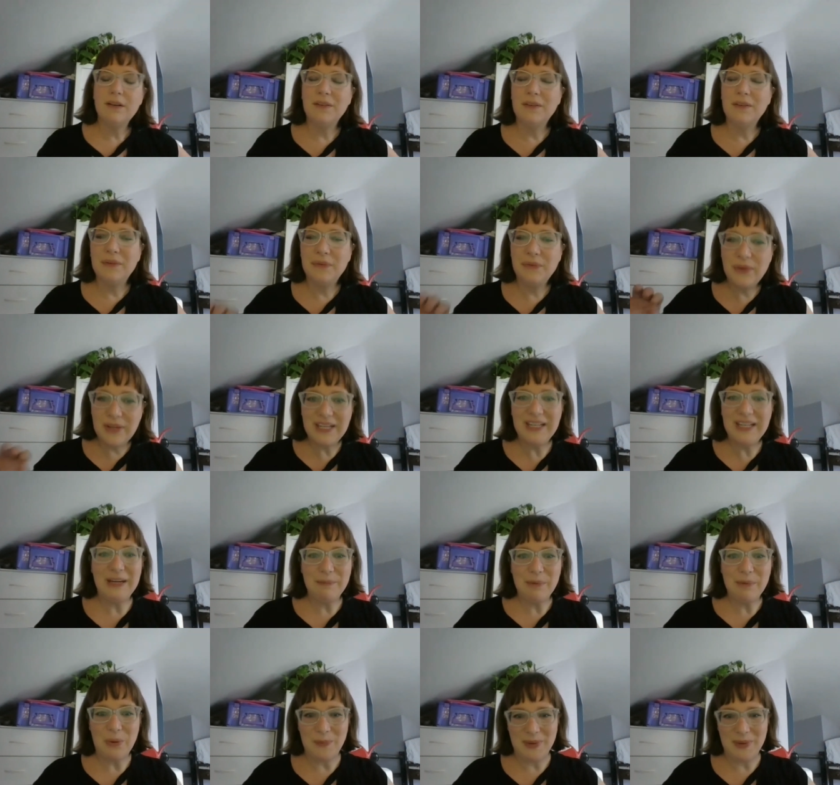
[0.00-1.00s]

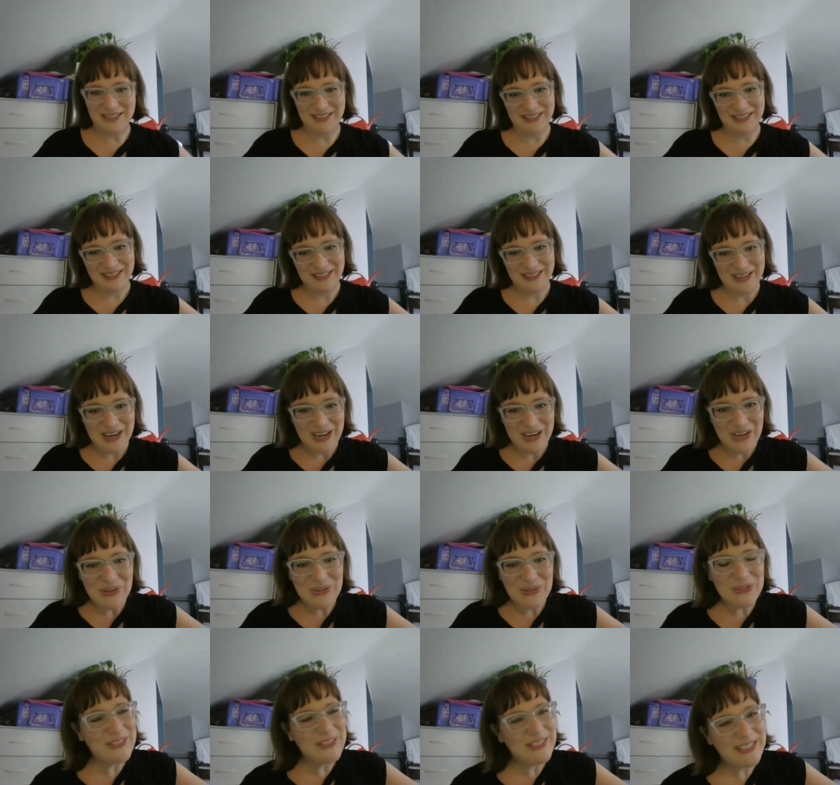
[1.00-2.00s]
fleeting moment,
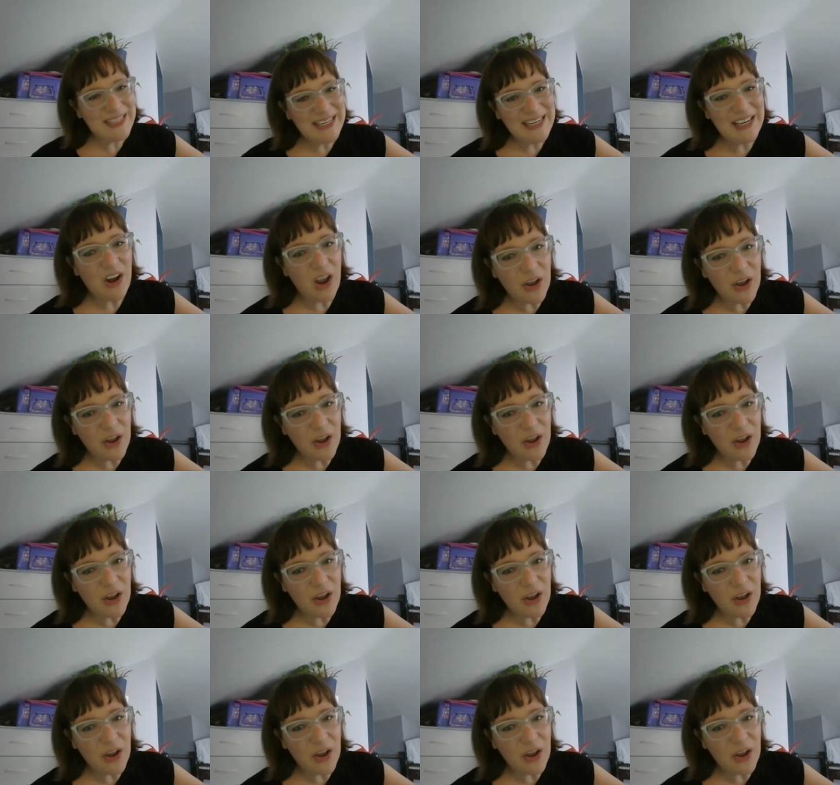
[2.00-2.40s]
to see an